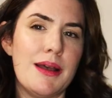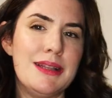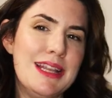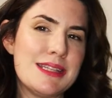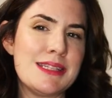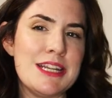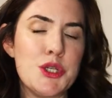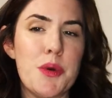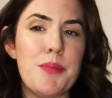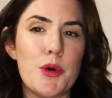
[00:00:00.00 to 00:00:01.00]
Listening
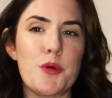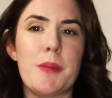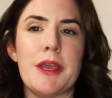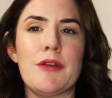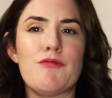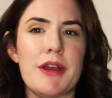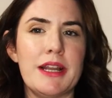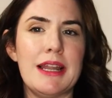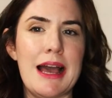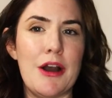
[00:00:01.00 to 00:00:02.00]
to a book being read
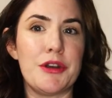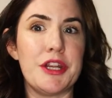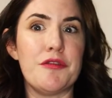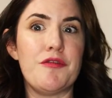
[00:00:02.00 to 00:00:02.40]
aloud in